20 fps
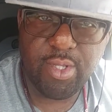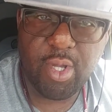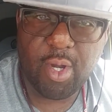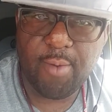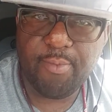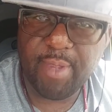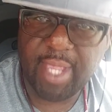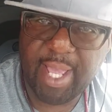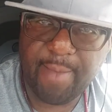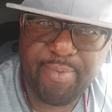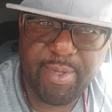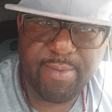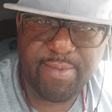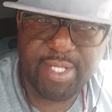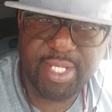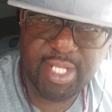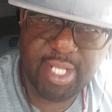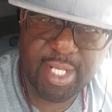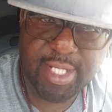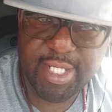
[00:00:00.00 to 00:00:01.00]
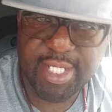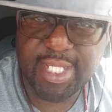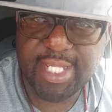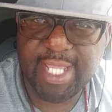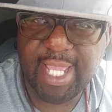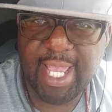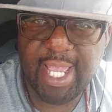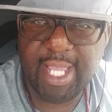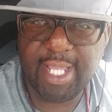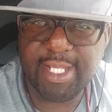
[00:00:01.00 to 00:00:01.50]
black people need to
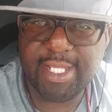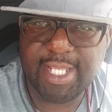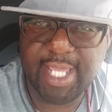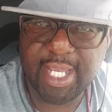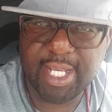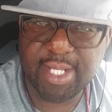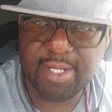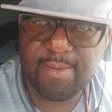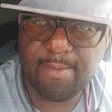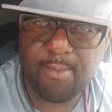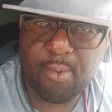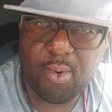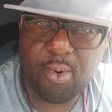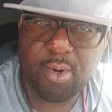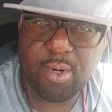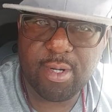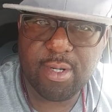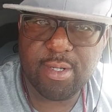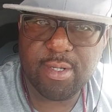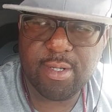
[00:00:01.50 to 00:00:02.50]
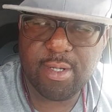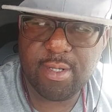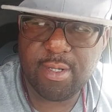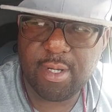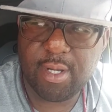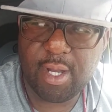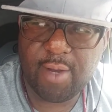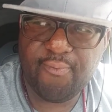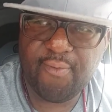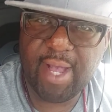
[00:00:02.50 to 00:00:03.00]
understand, take a more
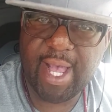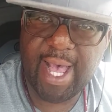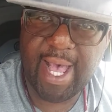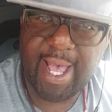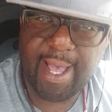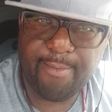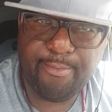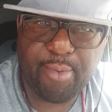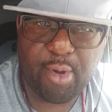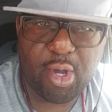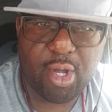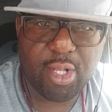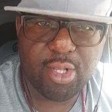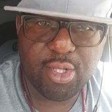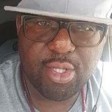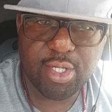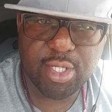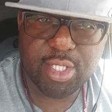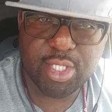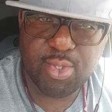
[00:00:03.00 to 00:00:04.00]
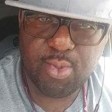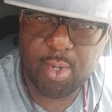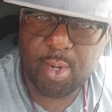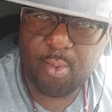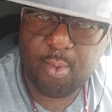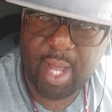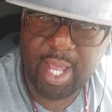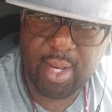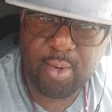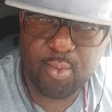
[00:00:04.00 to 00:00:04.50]
of an eyeball look to a
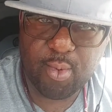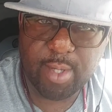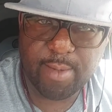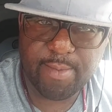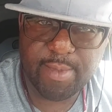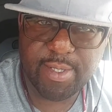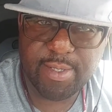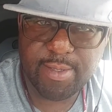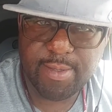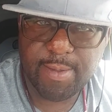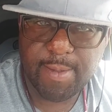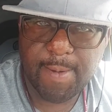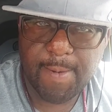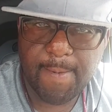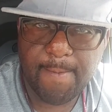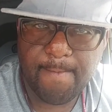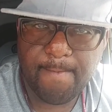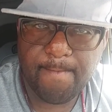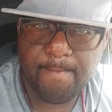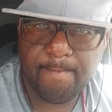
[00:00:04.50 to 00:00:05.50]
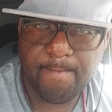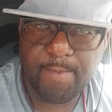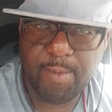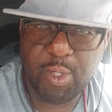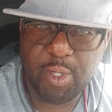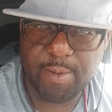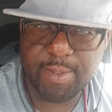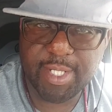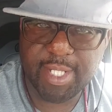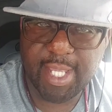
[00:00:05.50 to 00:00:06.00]
white woman. You
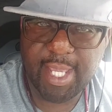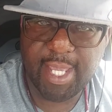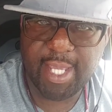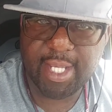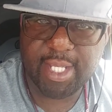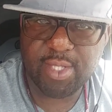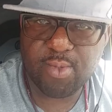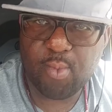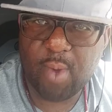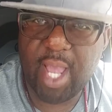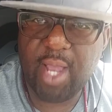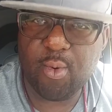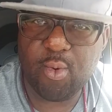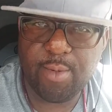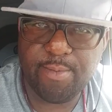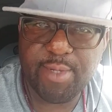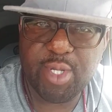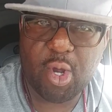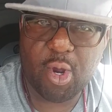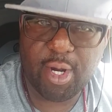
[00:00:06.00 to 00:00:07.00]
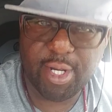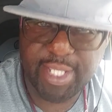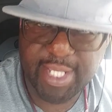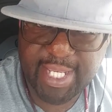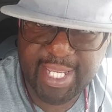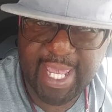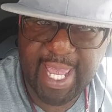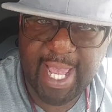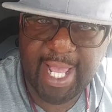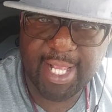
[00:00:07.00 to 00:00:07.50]
know what I'm saying? Because white women are the
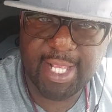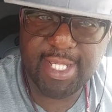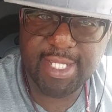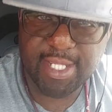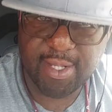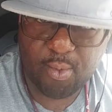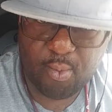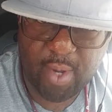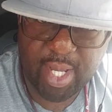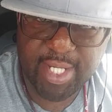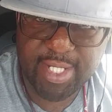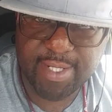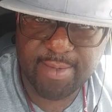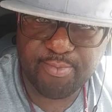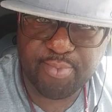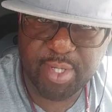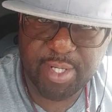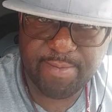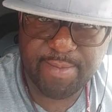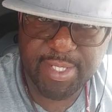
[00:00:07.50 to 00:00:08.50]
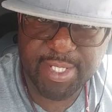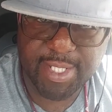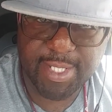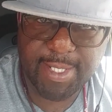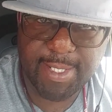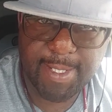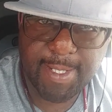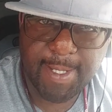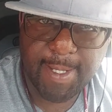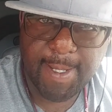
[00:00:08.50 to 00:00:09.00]
catalyst of white
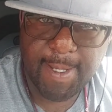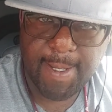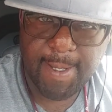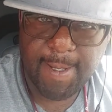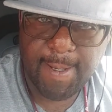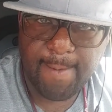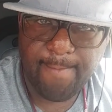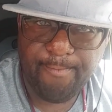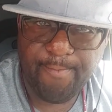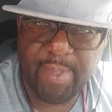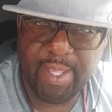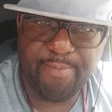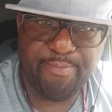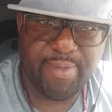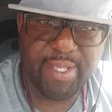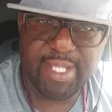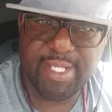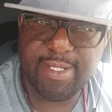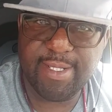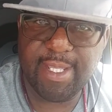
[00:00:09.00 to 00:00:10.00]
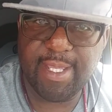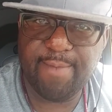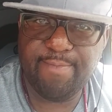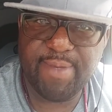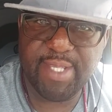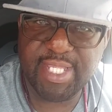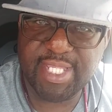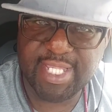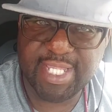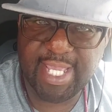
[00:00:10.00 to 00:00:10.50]
supremacy. It's
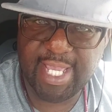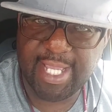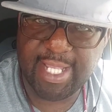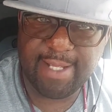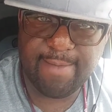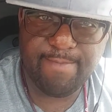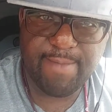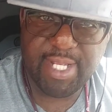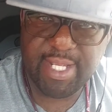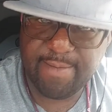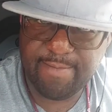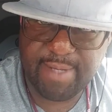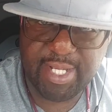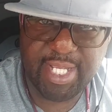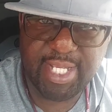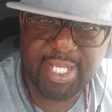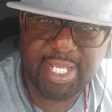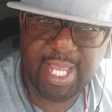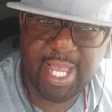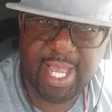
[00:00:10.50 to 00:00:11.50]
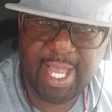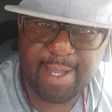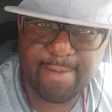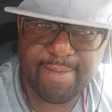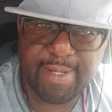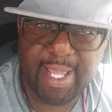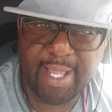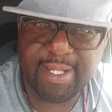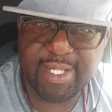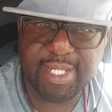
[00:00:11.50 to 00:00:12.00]
been said many, many times,
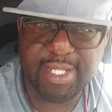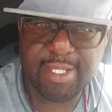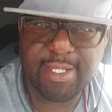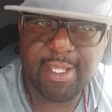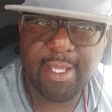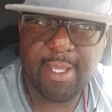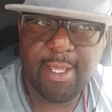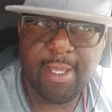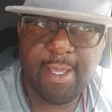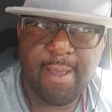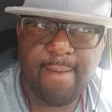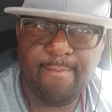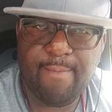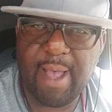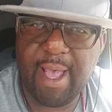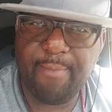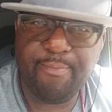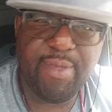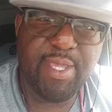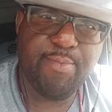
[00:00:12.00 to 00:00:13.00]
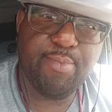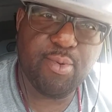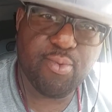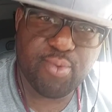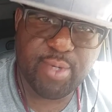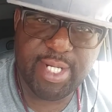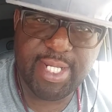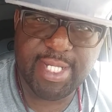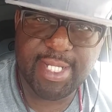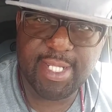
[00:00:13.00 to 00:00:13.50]
not just by people
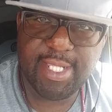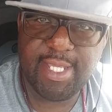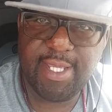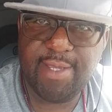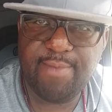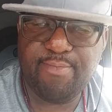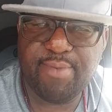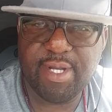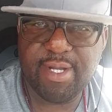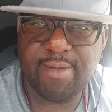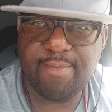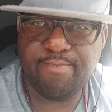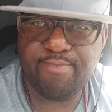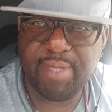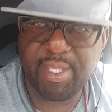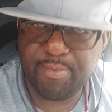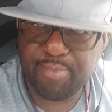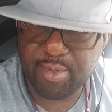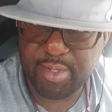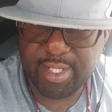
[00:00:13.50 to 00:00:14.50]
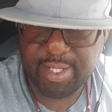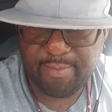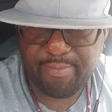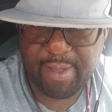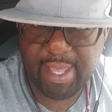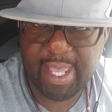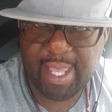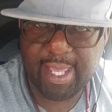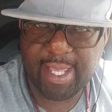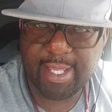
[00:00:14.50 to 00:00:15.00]
recently, but people in the
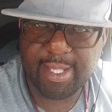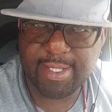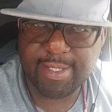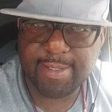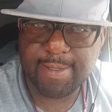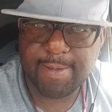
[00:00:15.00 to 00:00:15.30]
past.